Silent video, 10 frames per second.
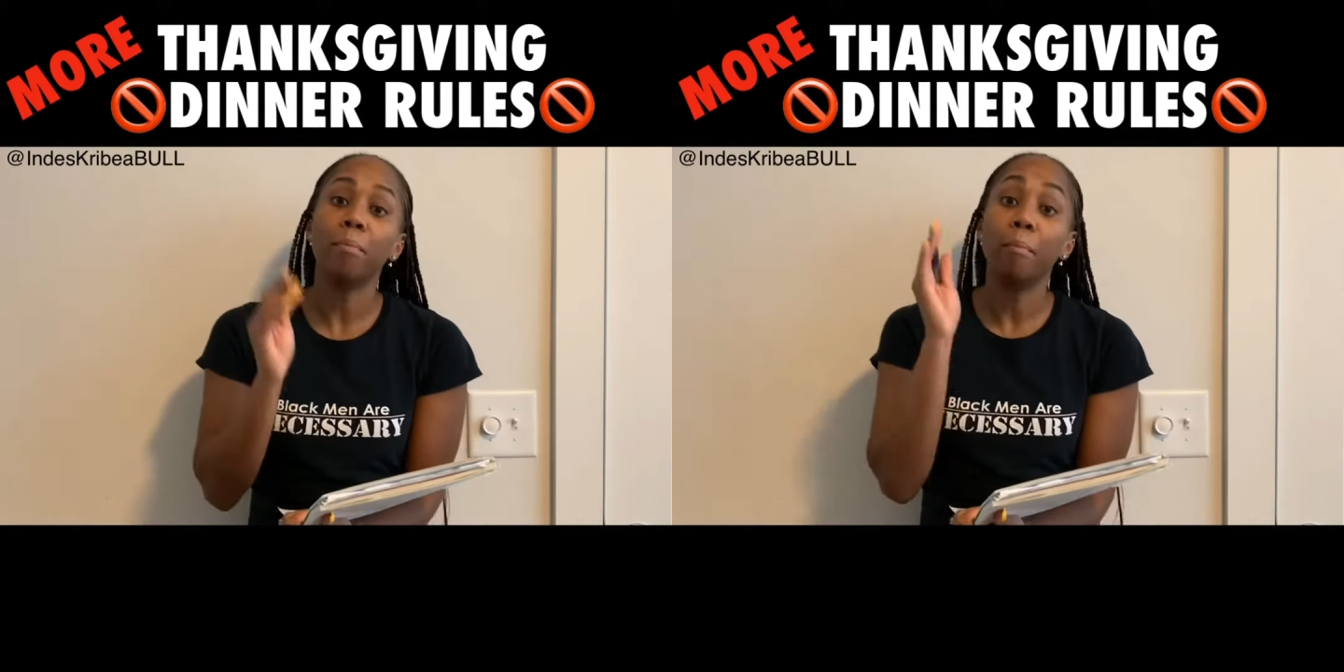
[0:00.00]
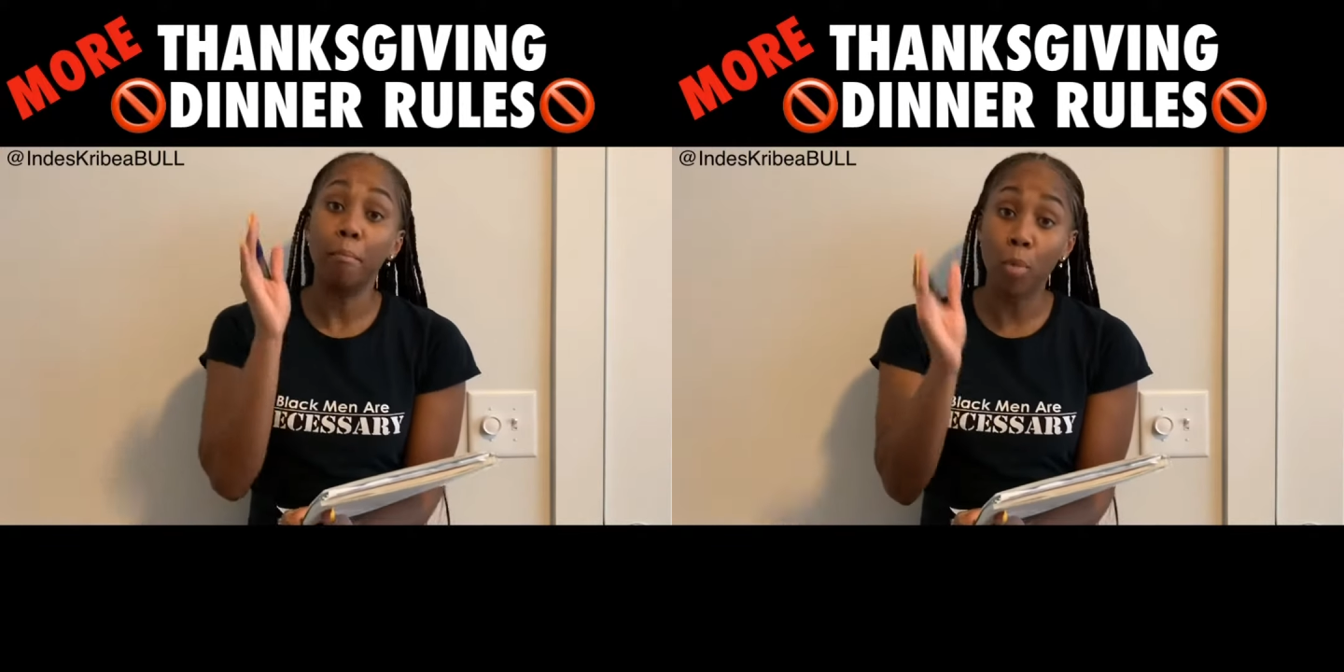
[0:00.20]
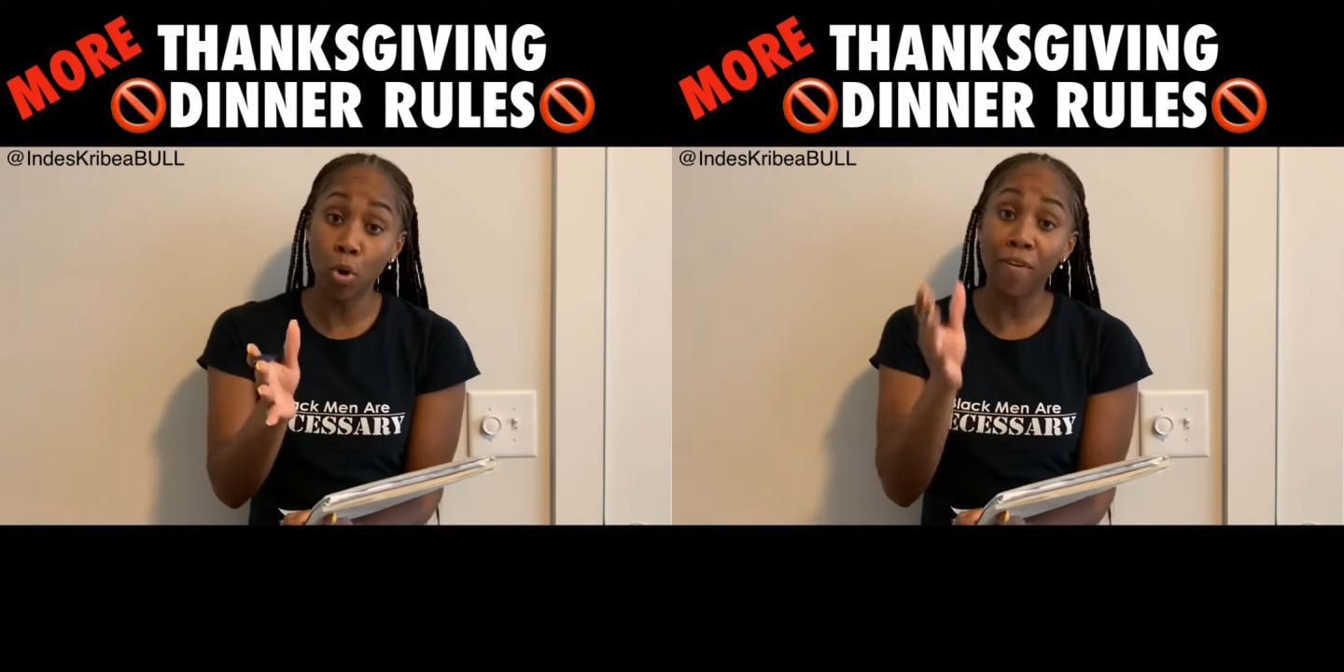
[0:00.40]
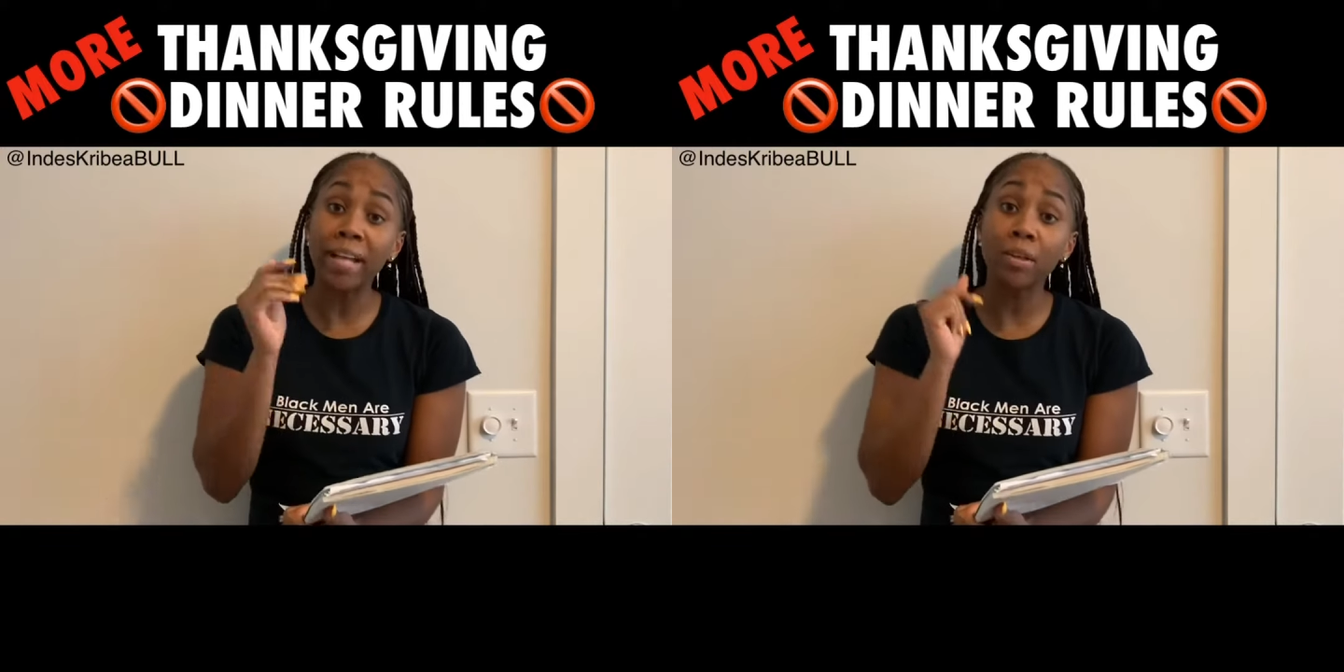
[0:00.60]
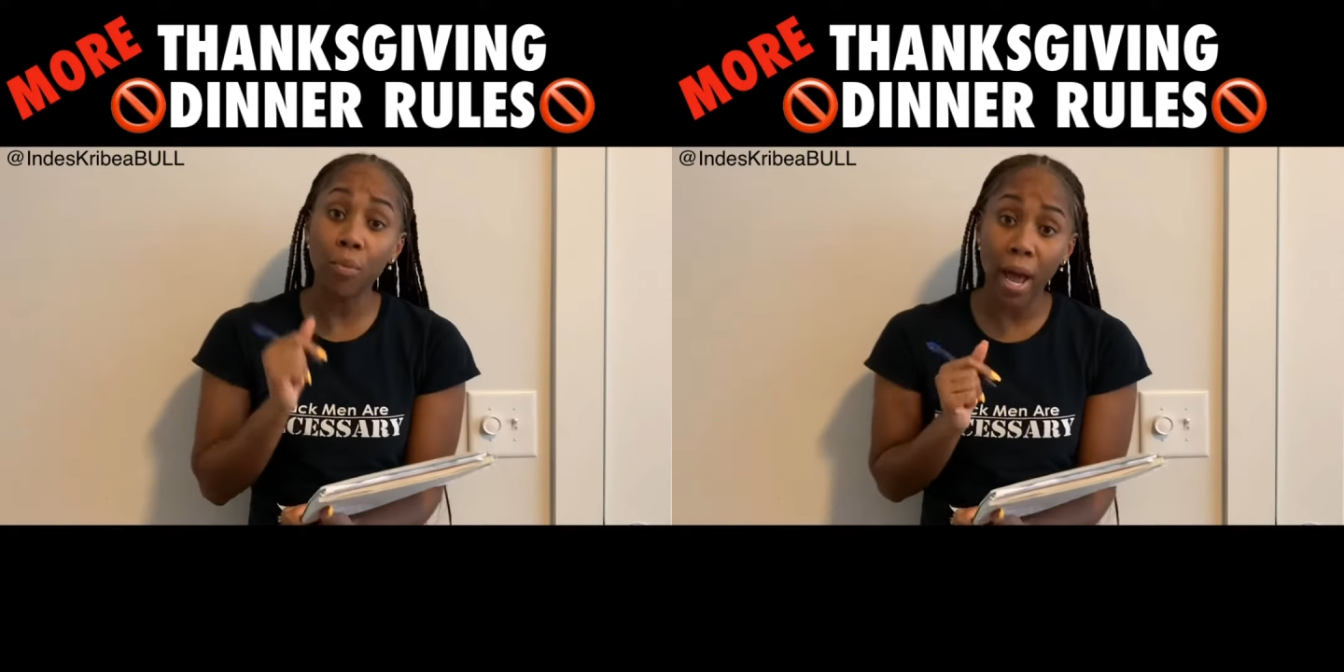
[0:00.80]
Move out
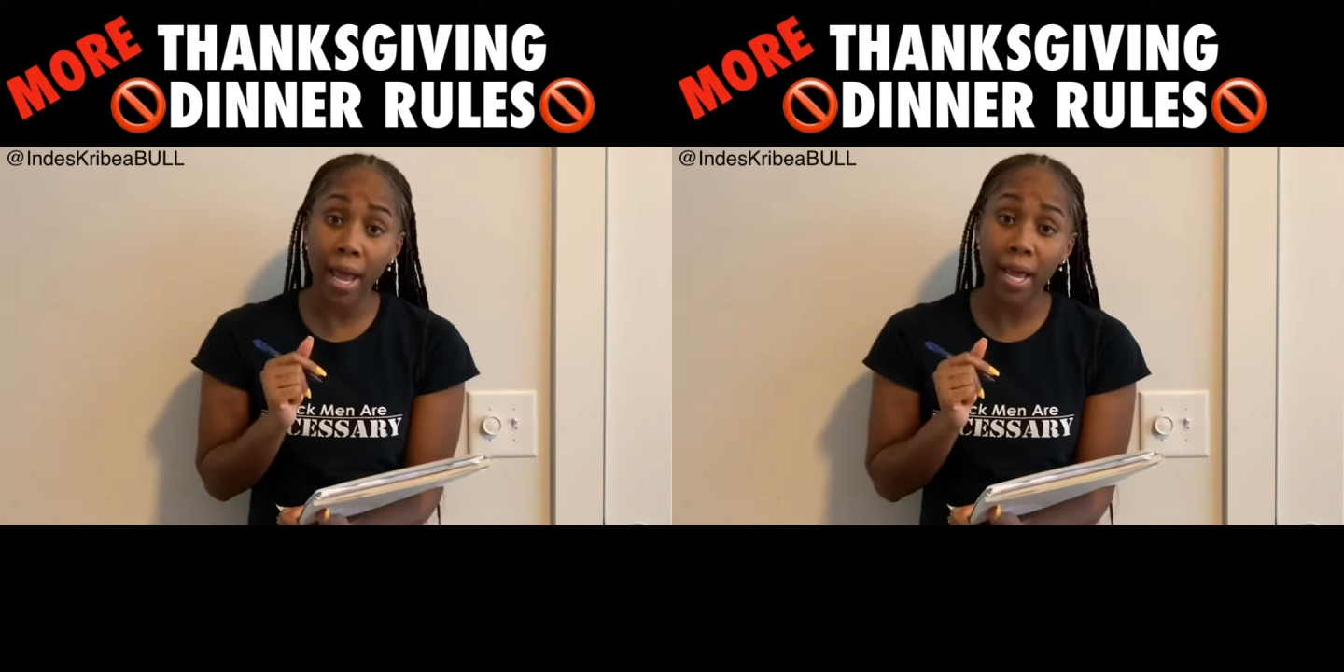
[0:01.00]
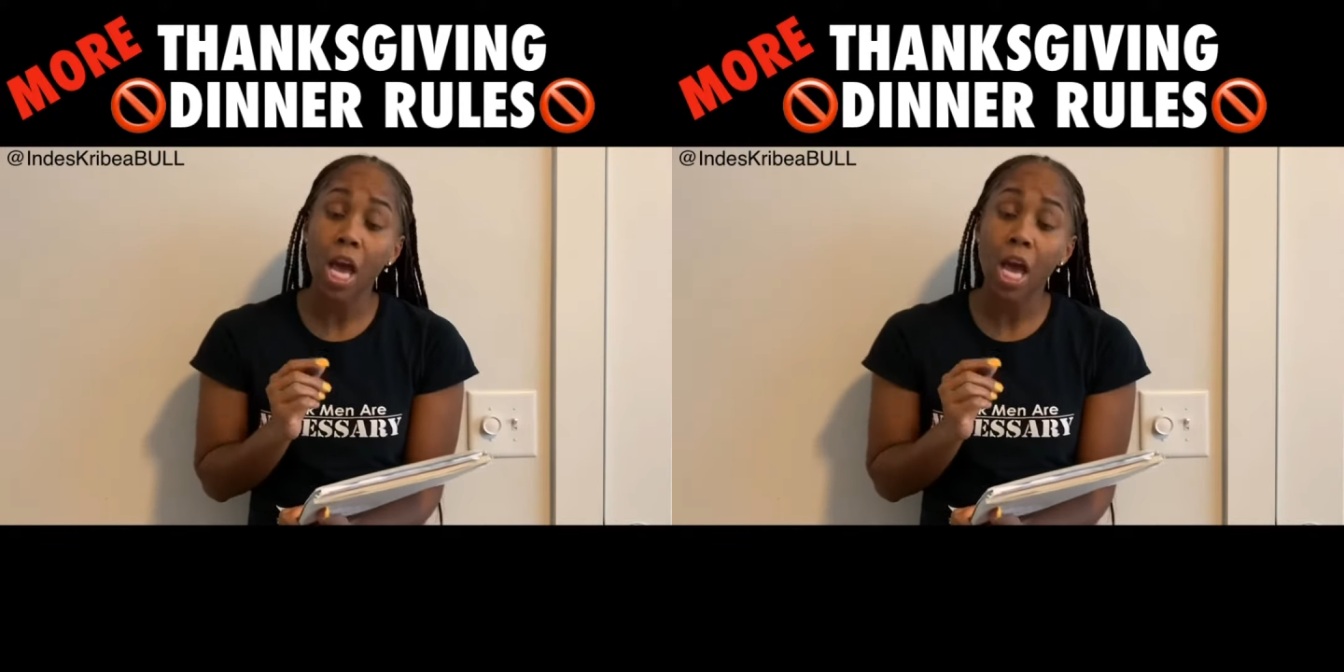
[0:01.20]
the way